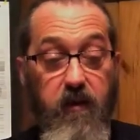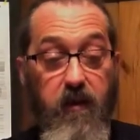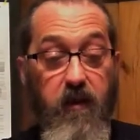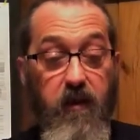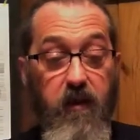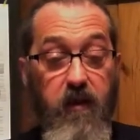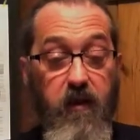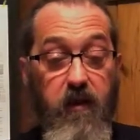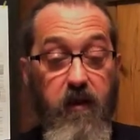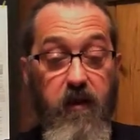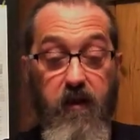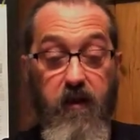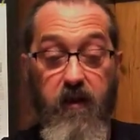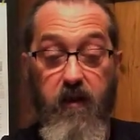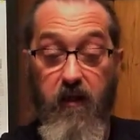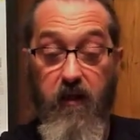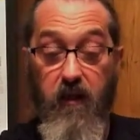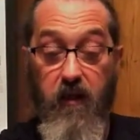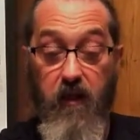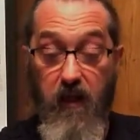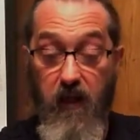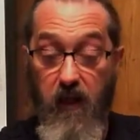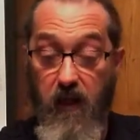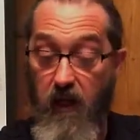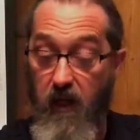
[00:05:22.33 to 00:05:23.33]
A
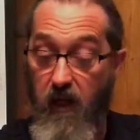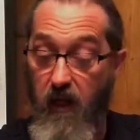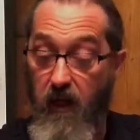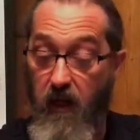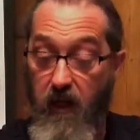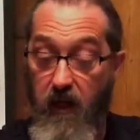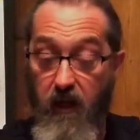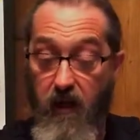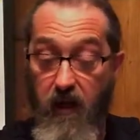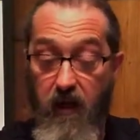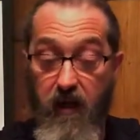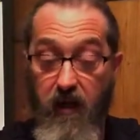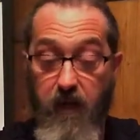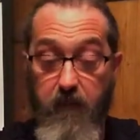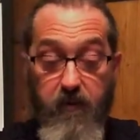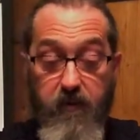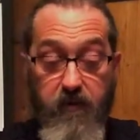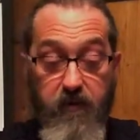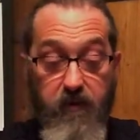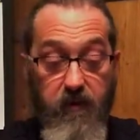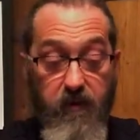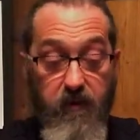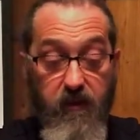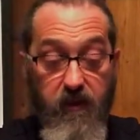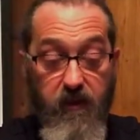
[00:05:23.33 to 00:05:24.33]
lot of
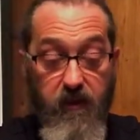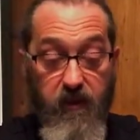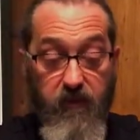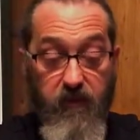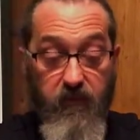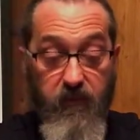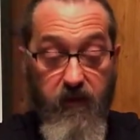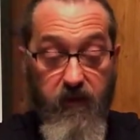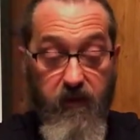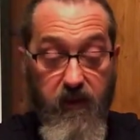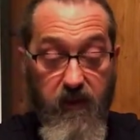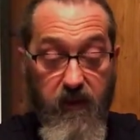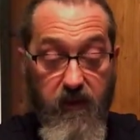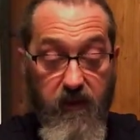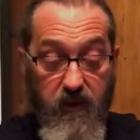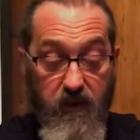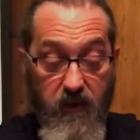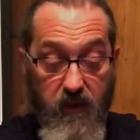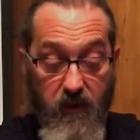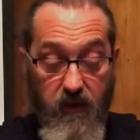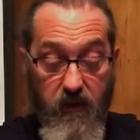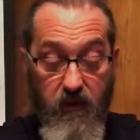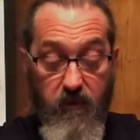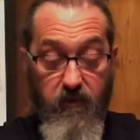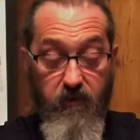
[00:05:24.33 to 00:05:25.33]
opportunities for
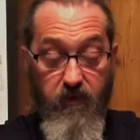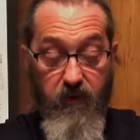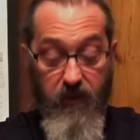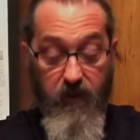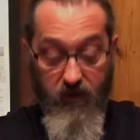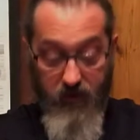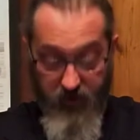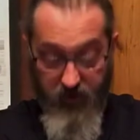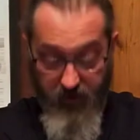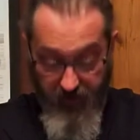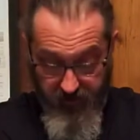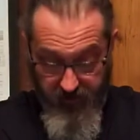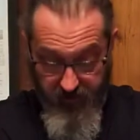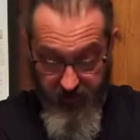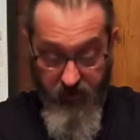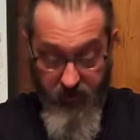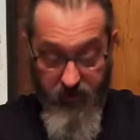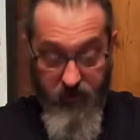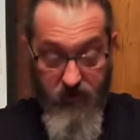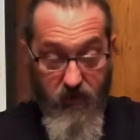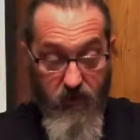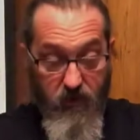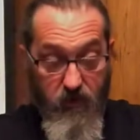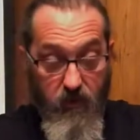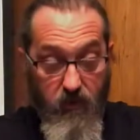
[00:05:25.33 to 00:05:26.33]
detailing on that. That's the
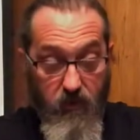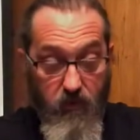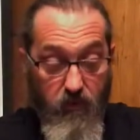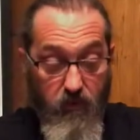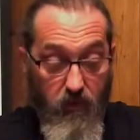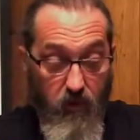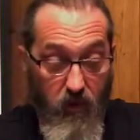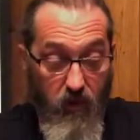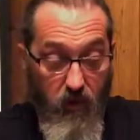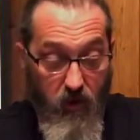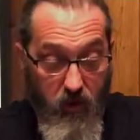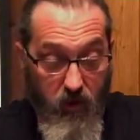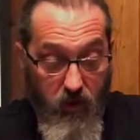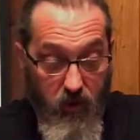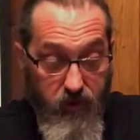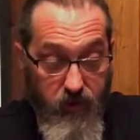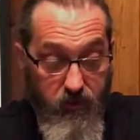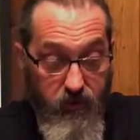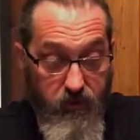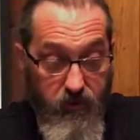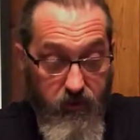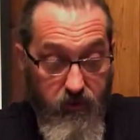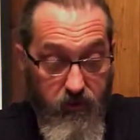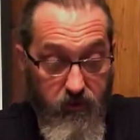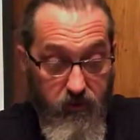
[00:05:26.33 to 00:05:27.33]
two
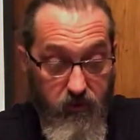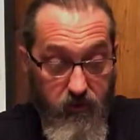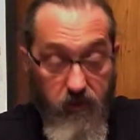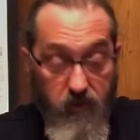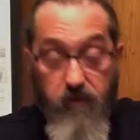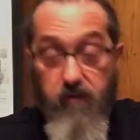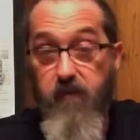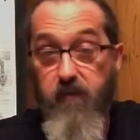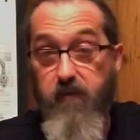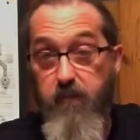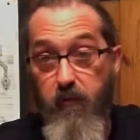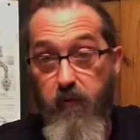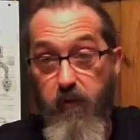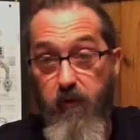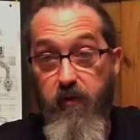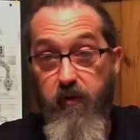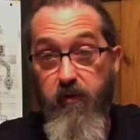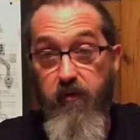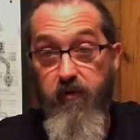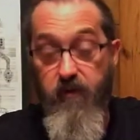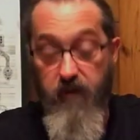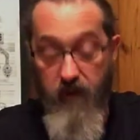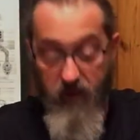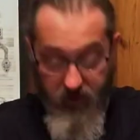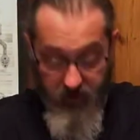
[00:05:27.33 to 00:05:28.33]
larger
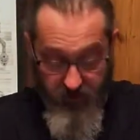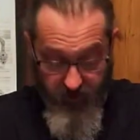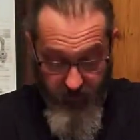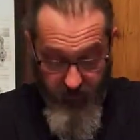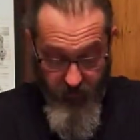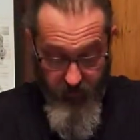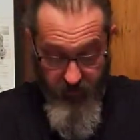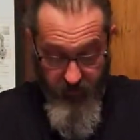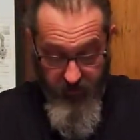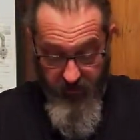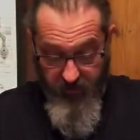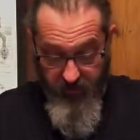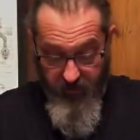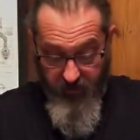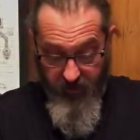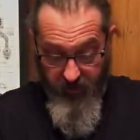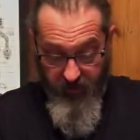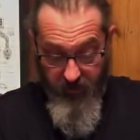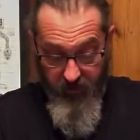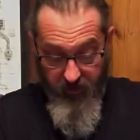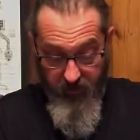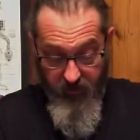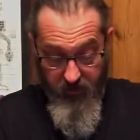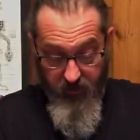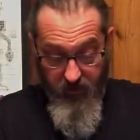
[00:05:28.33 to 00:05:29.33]
sprues that come with the
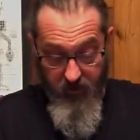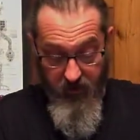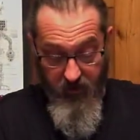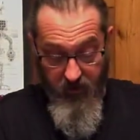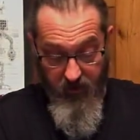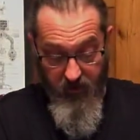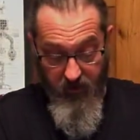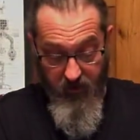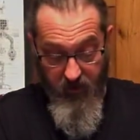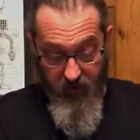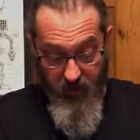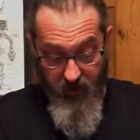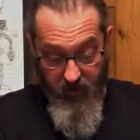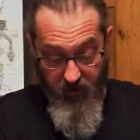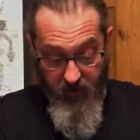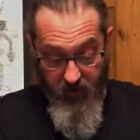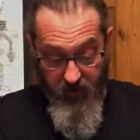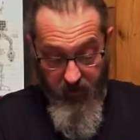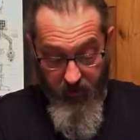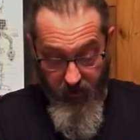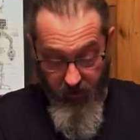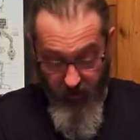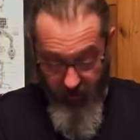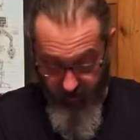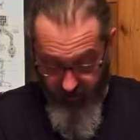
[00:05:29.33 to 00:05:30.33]
kit.
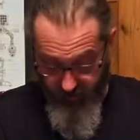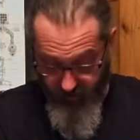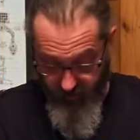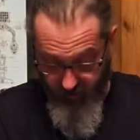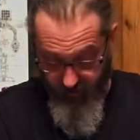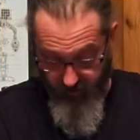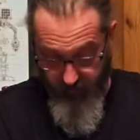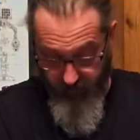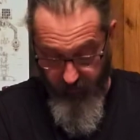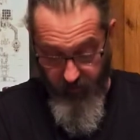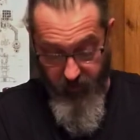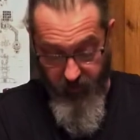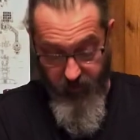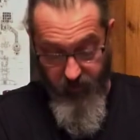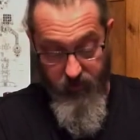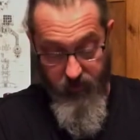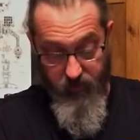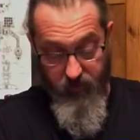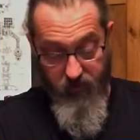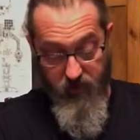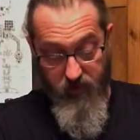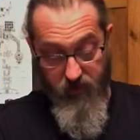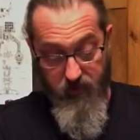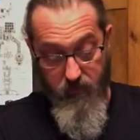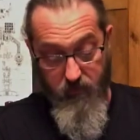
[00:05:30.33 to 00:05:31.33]
There are numerous
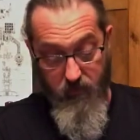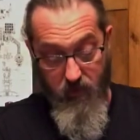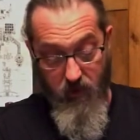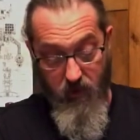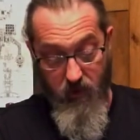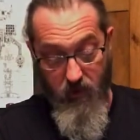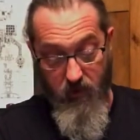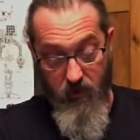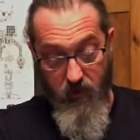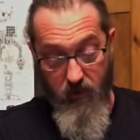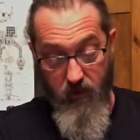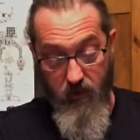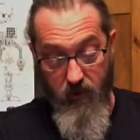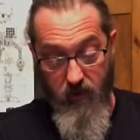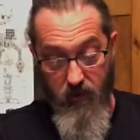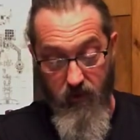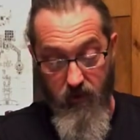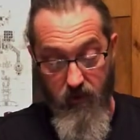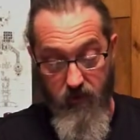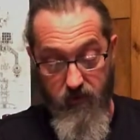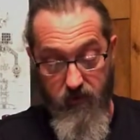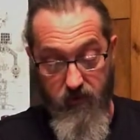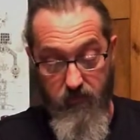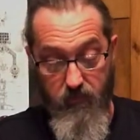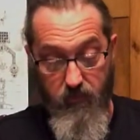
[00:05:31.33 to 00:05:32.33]
smaller
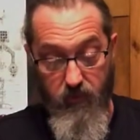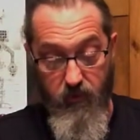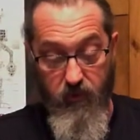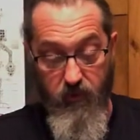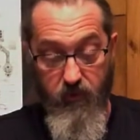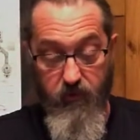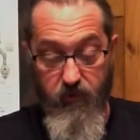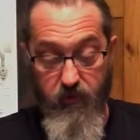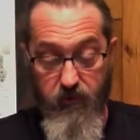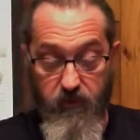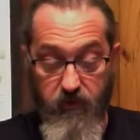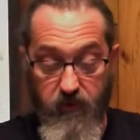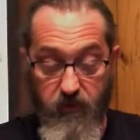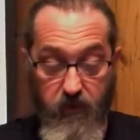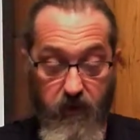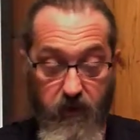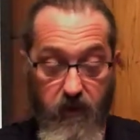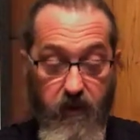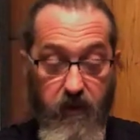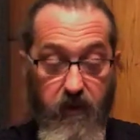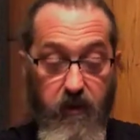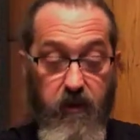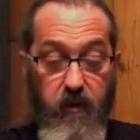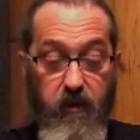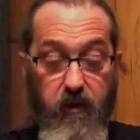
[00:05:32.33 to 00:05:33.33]
sprues.
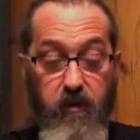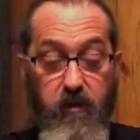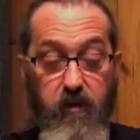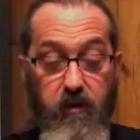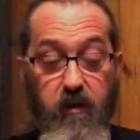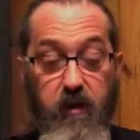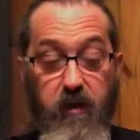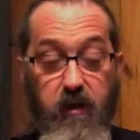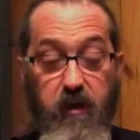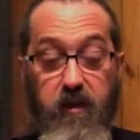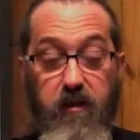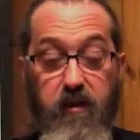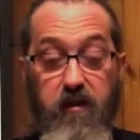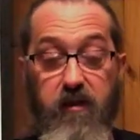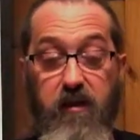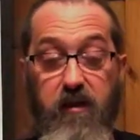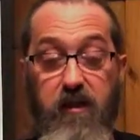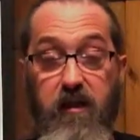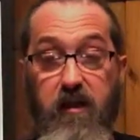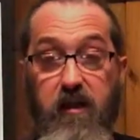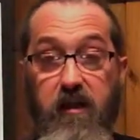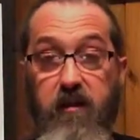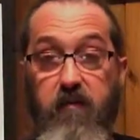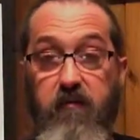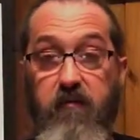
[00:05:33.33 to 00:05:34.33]
You get to
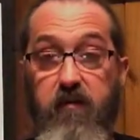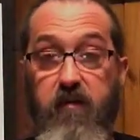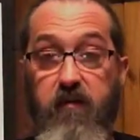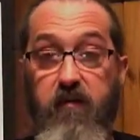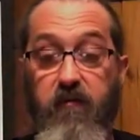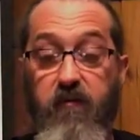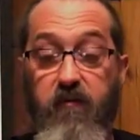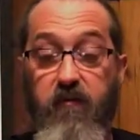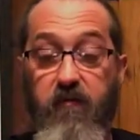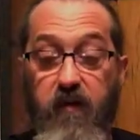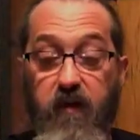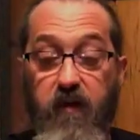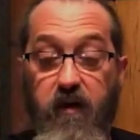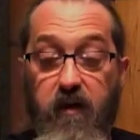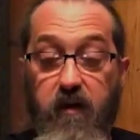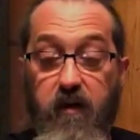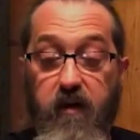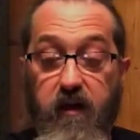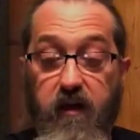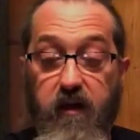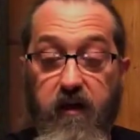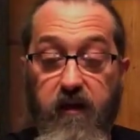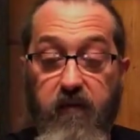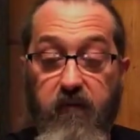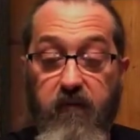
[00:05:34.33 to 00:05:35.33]
even
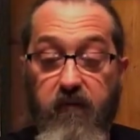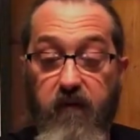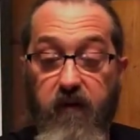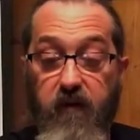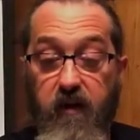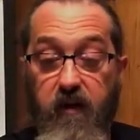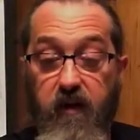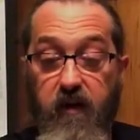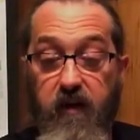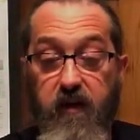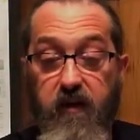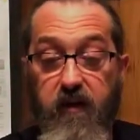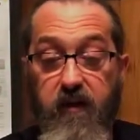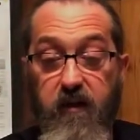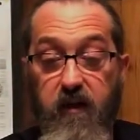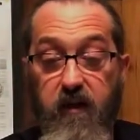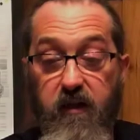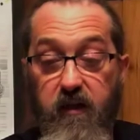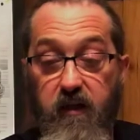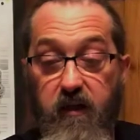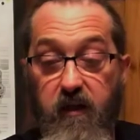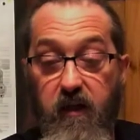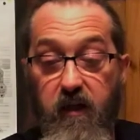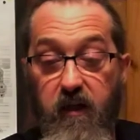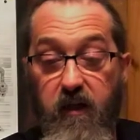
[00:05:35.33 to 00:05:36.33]
very, very
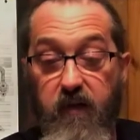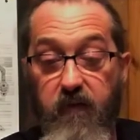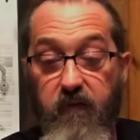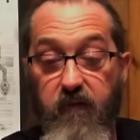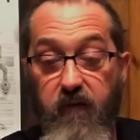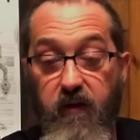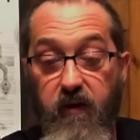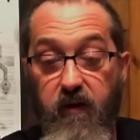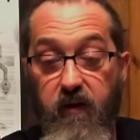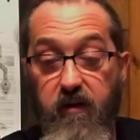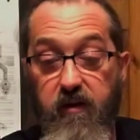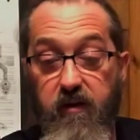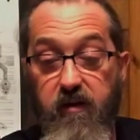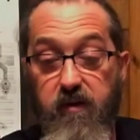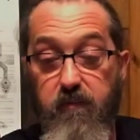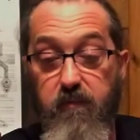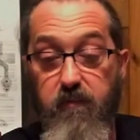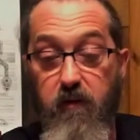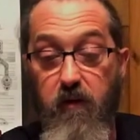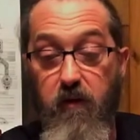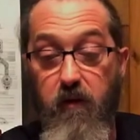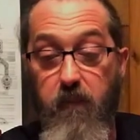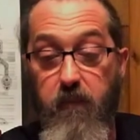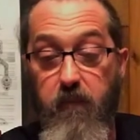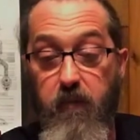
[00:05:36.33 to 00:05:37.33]
delicate and very
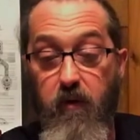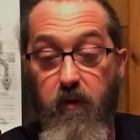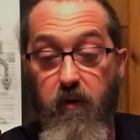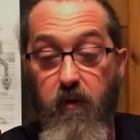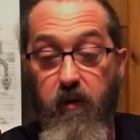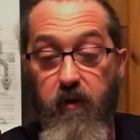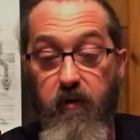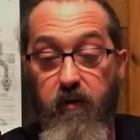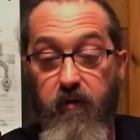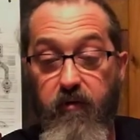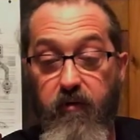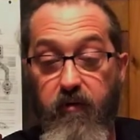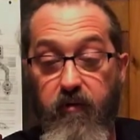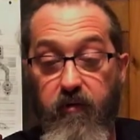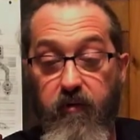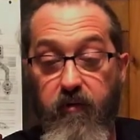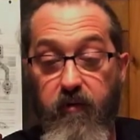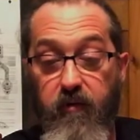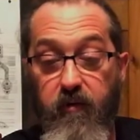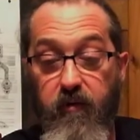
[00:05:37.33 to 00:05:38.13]
small parts